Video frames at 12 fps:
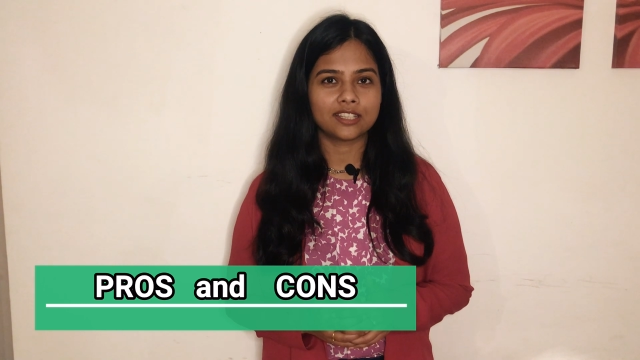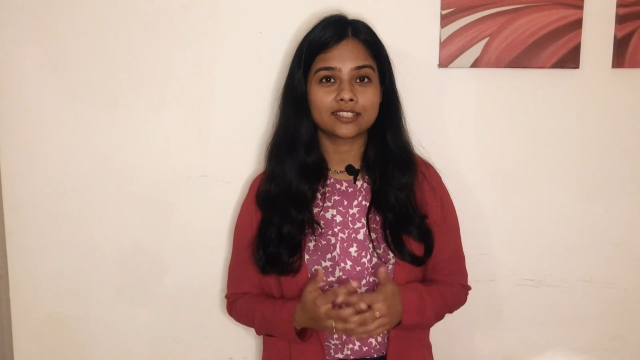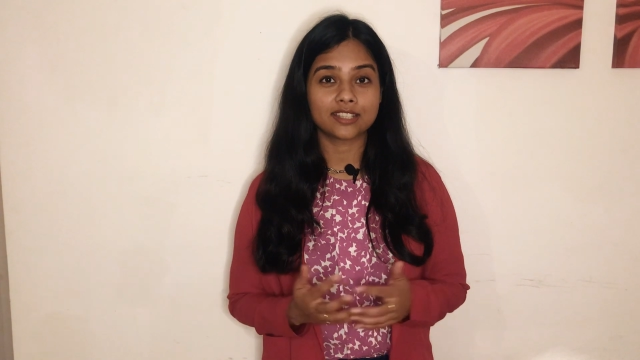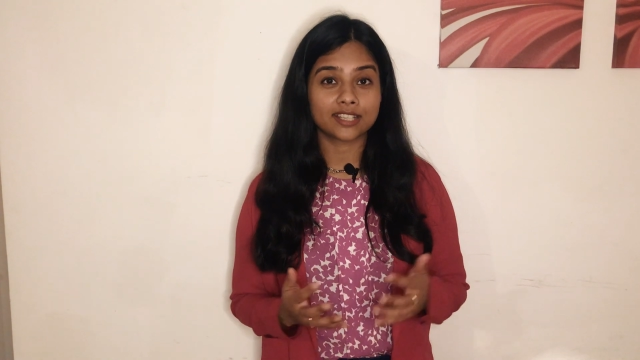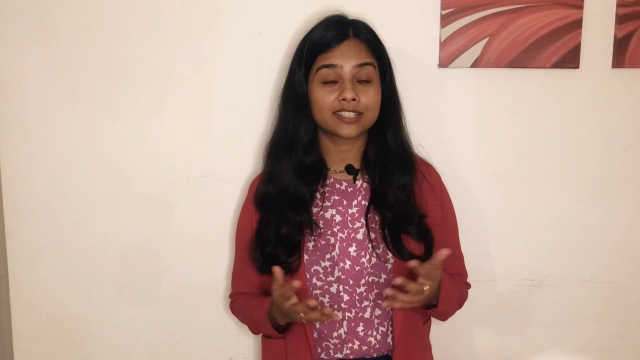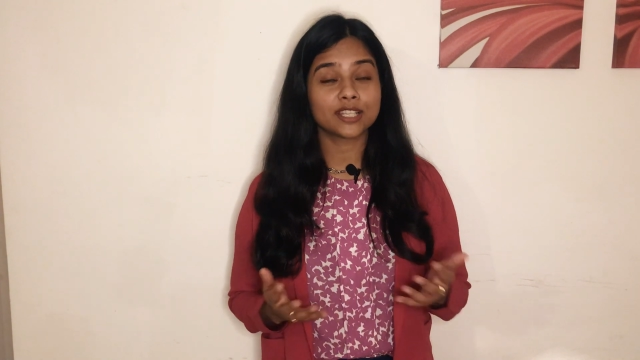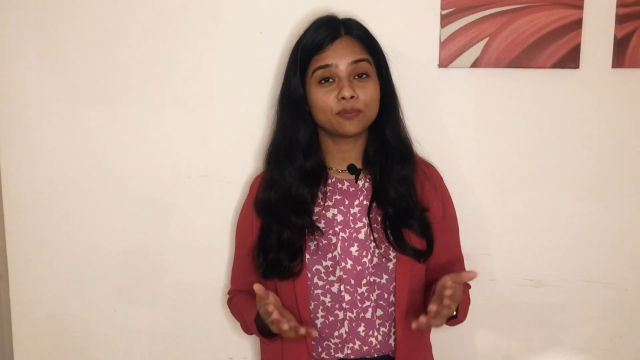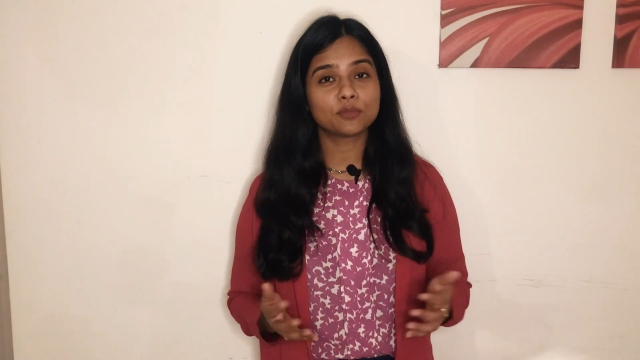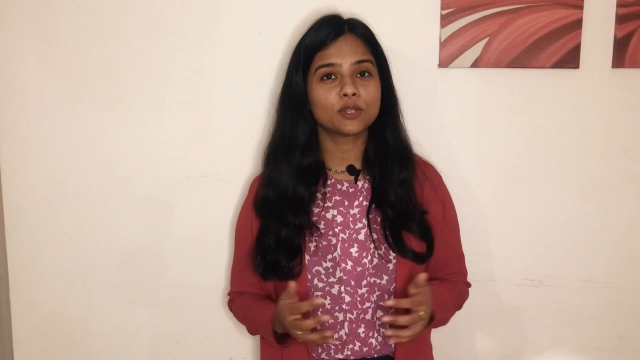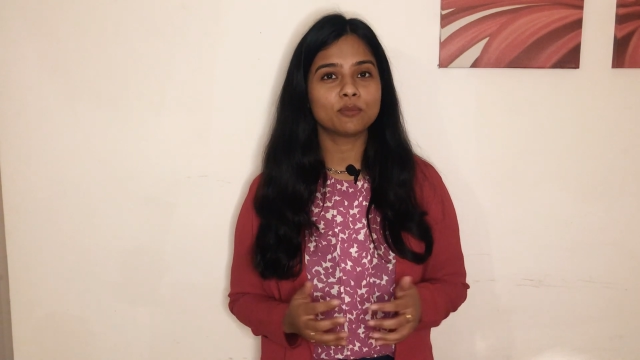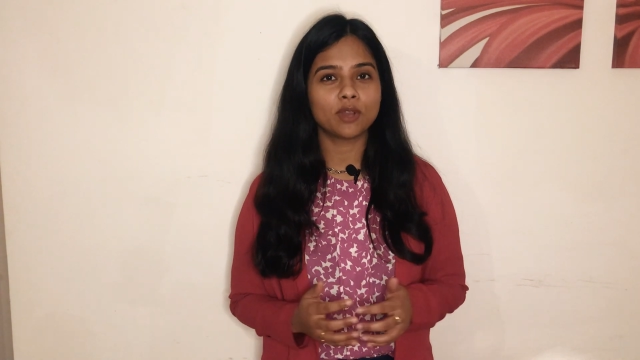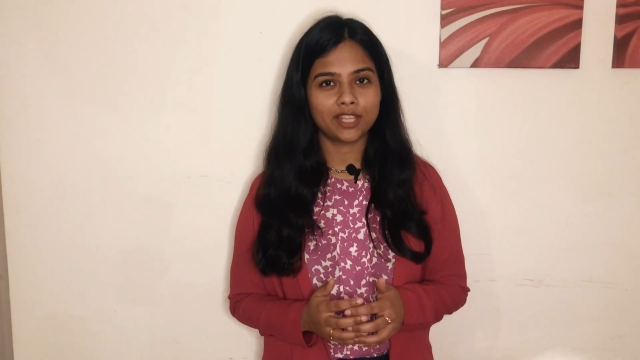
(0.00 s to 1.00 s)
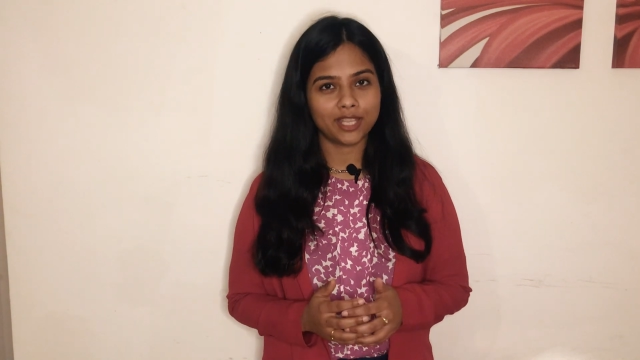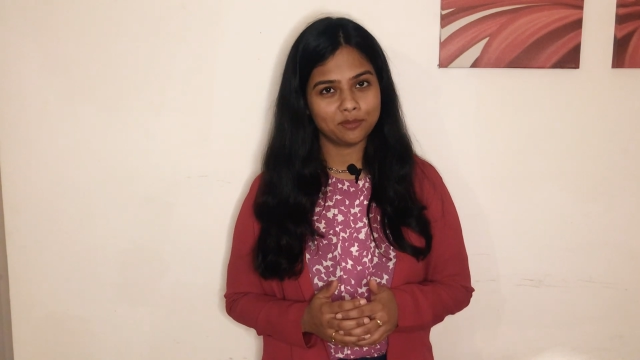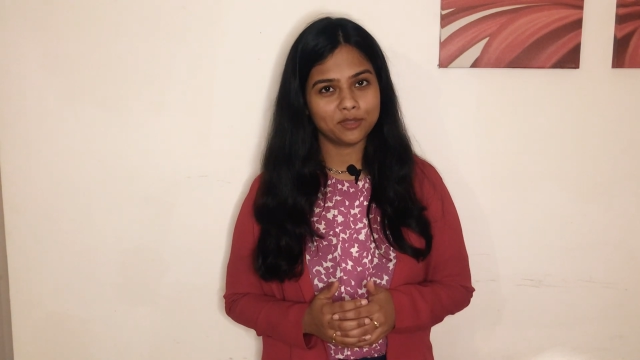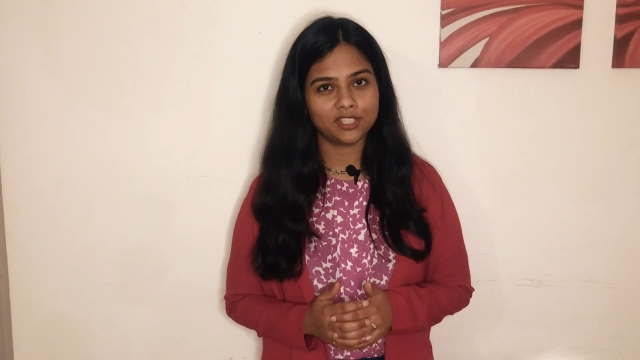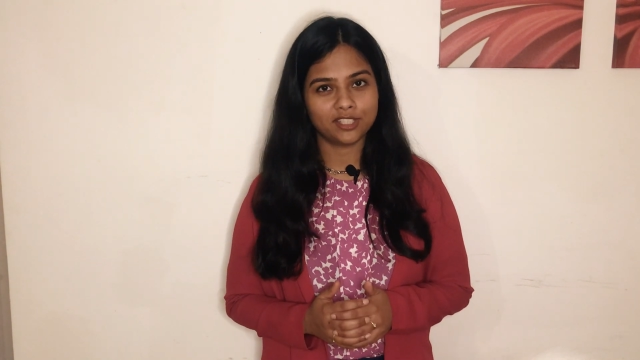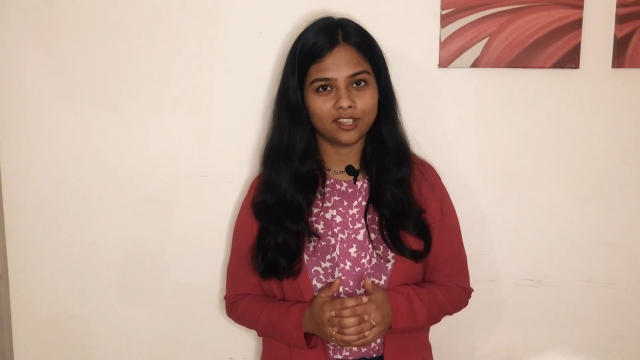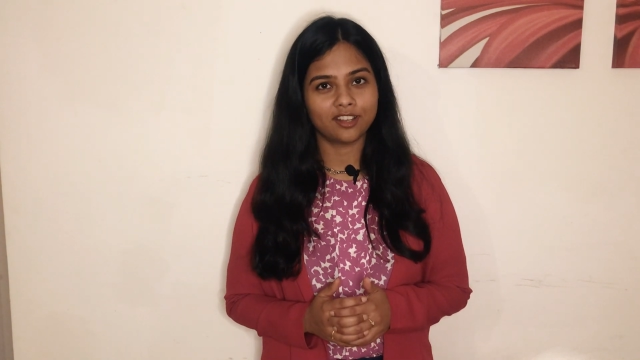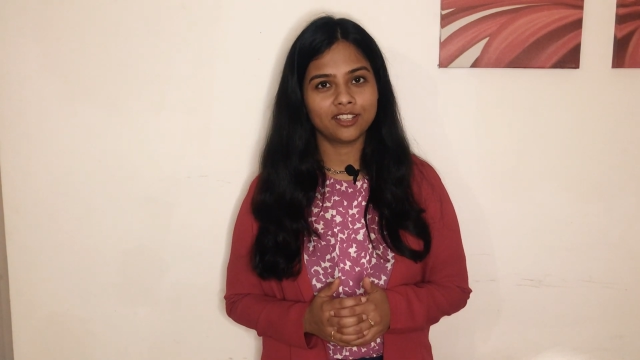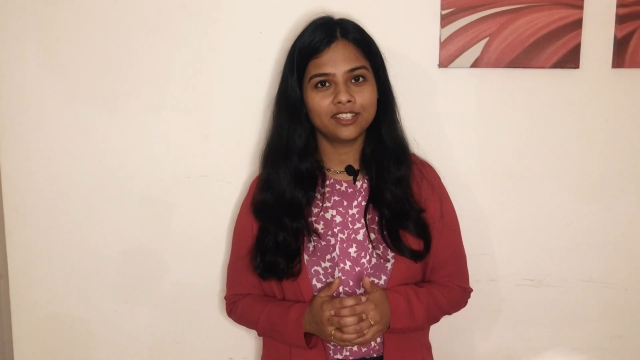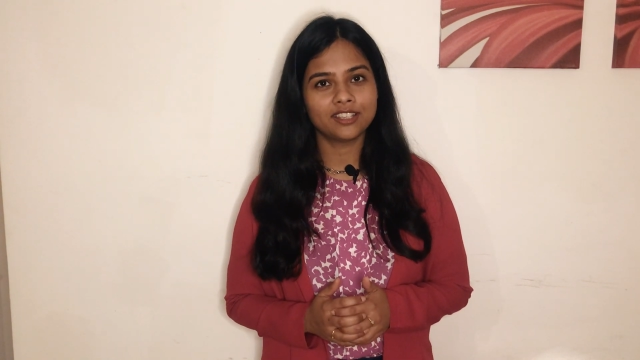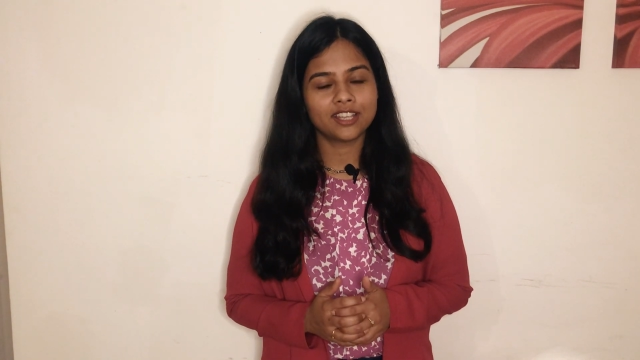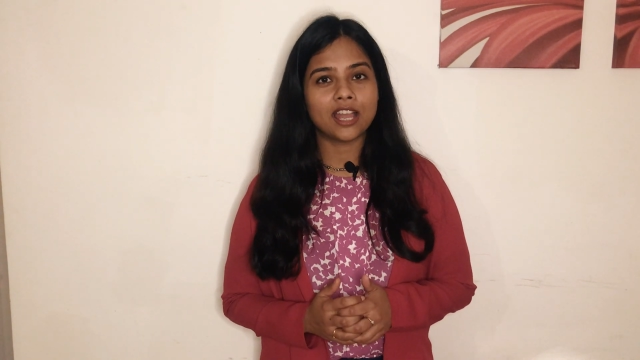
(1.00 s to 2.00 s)
is accepted by
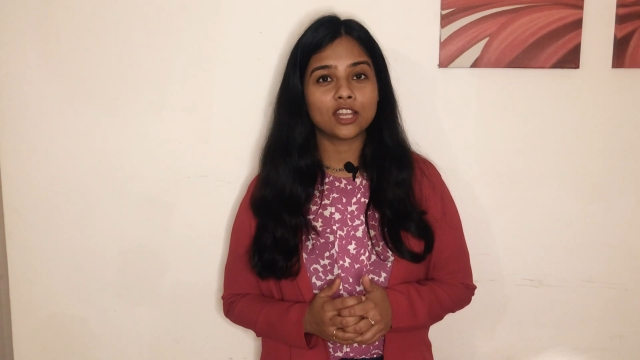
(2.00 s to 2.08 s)
MCI.